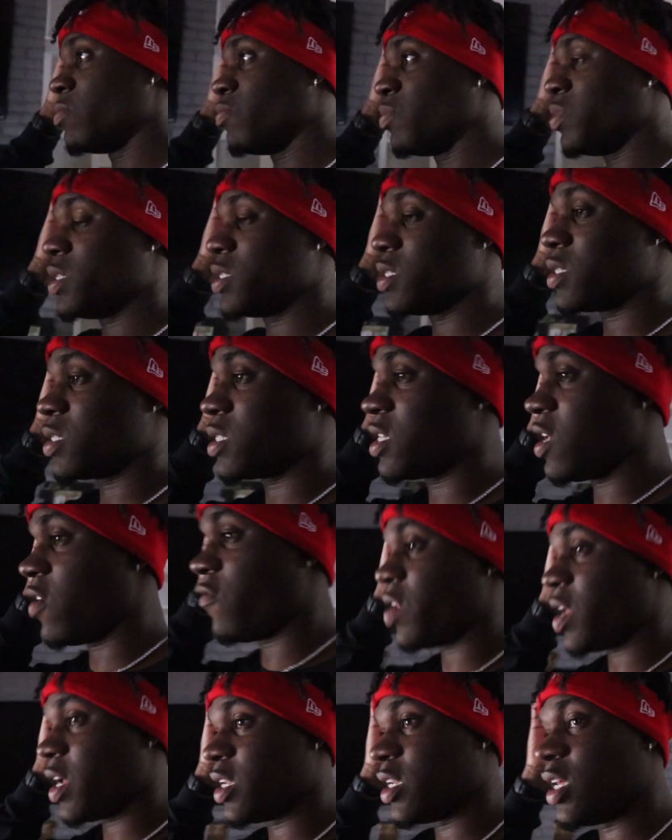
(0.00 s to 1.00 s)
some business and
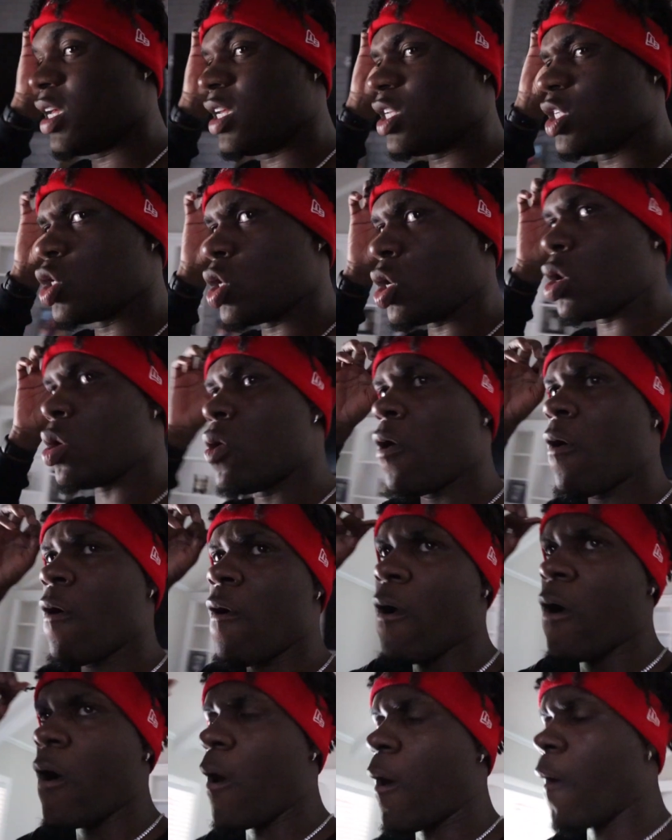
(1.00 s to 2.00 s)
stuff like that. So
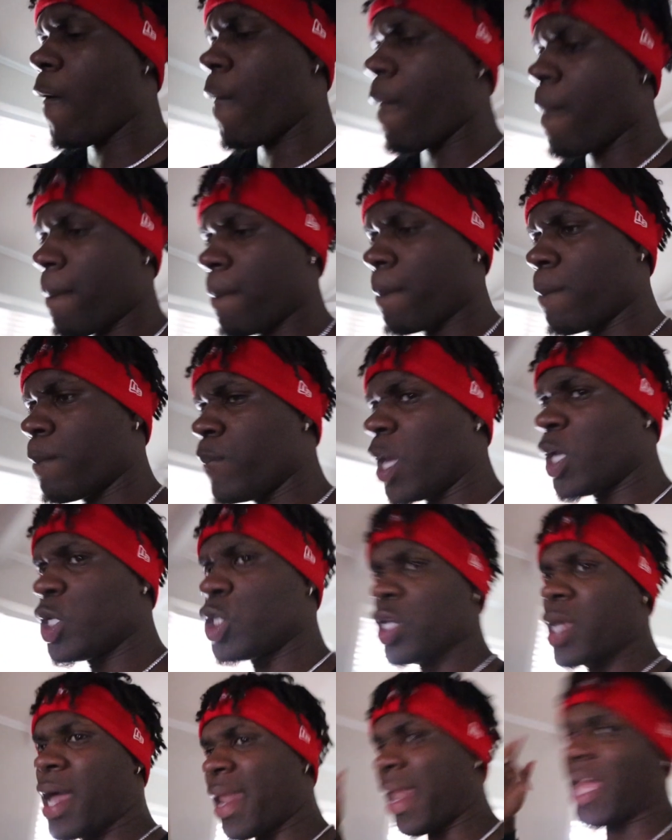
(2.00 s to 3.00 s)
um, make
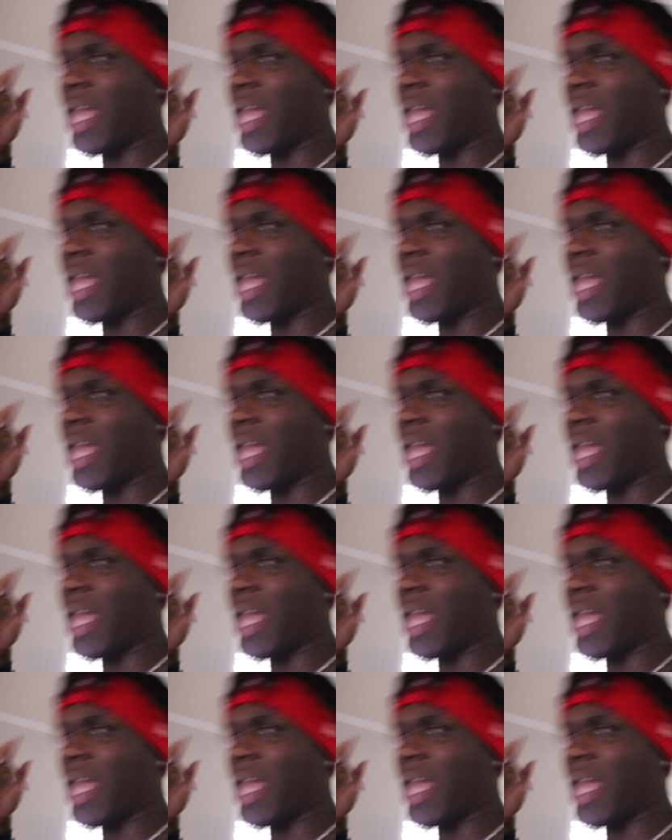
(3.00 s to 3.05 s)
sure y'all